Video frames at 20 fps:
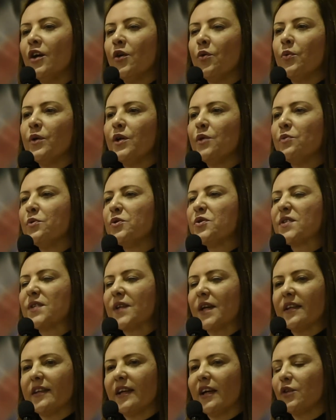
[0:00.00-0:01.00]
We would
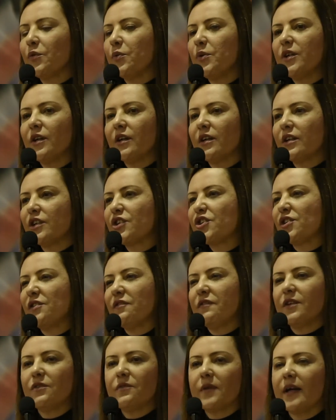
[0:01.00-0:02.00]
say that we are
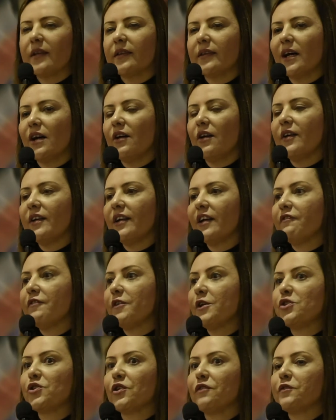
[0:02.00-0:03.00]
achieving right now an
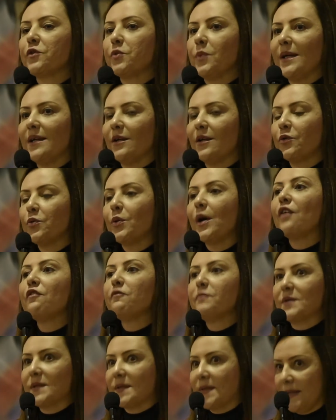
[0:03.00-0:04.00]
average of
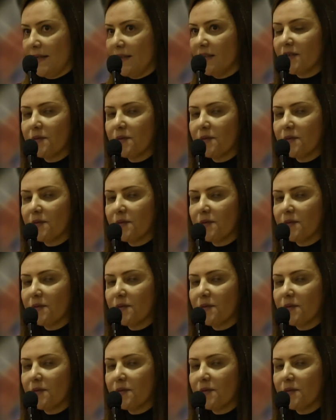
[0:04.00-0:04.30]
12%